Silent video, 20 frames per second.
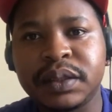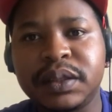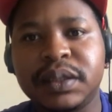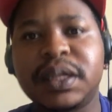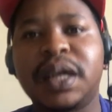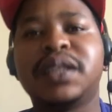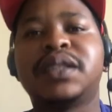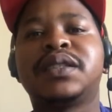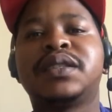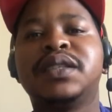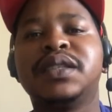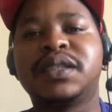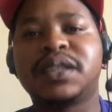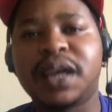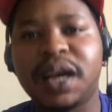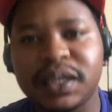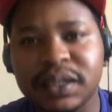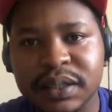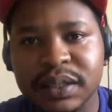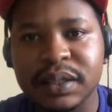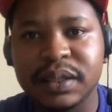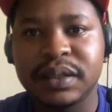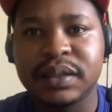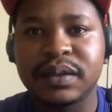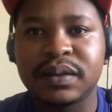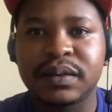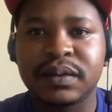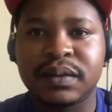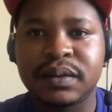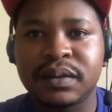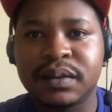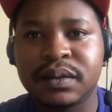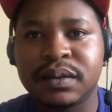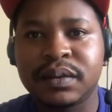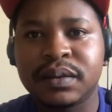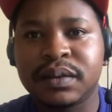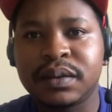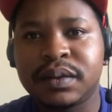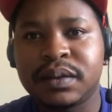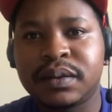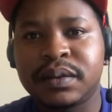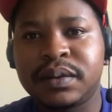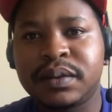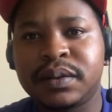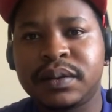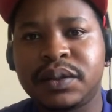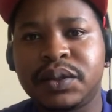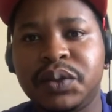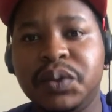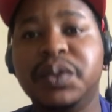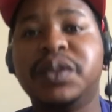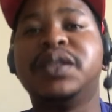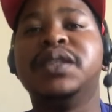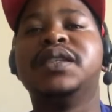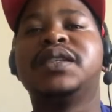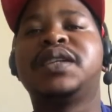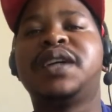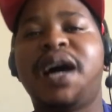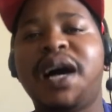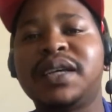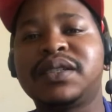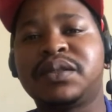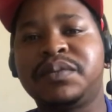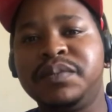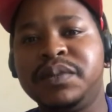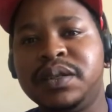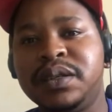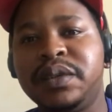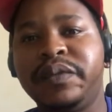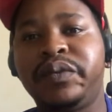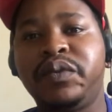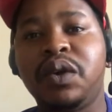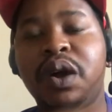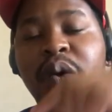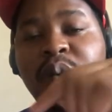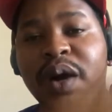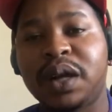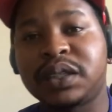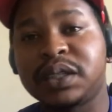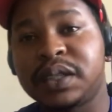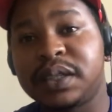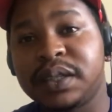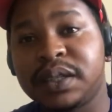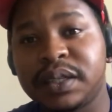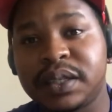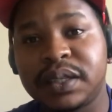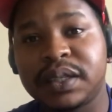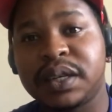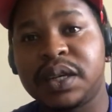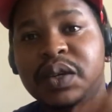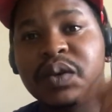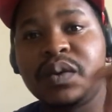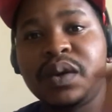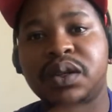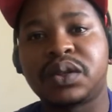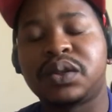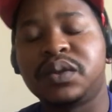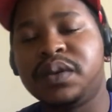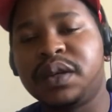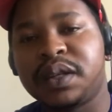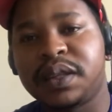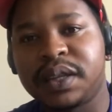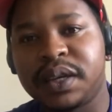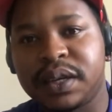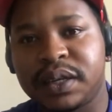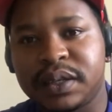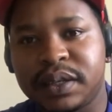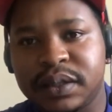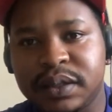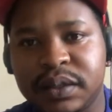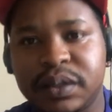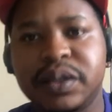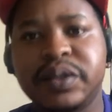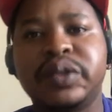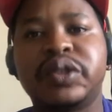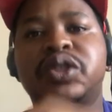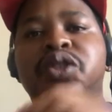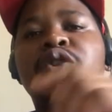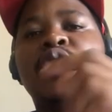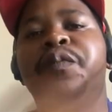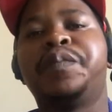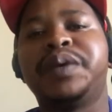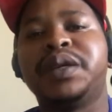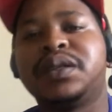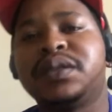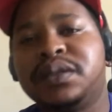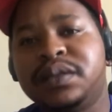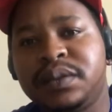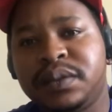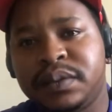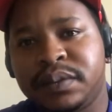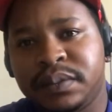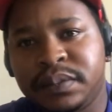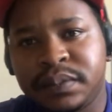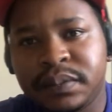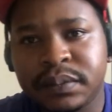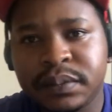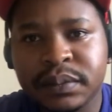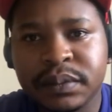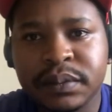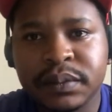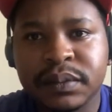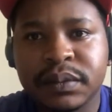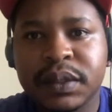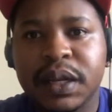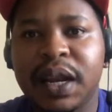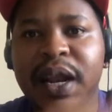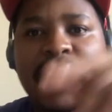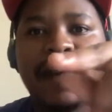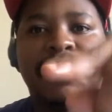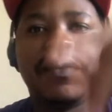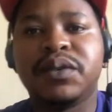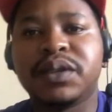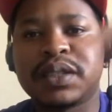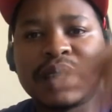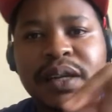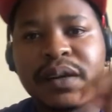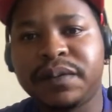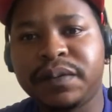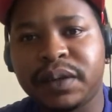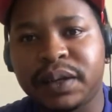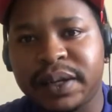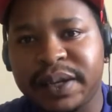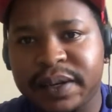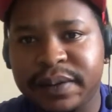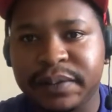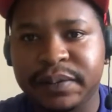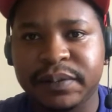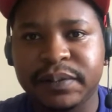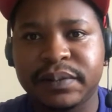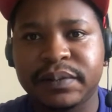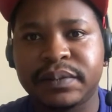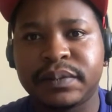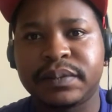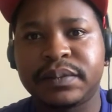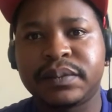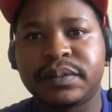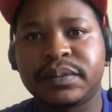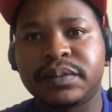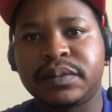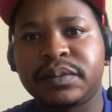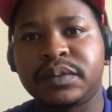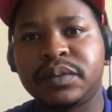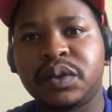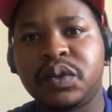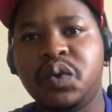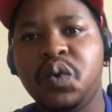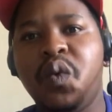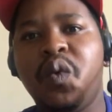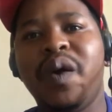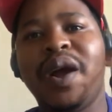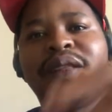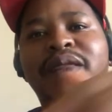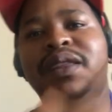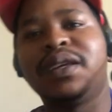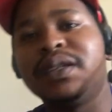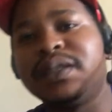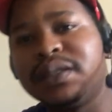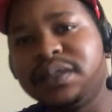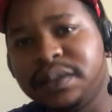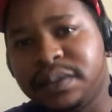That's disgusting. You disgust me if you are watching this and you are doing that. You need to stop it. Love yourself enough. You're worth it.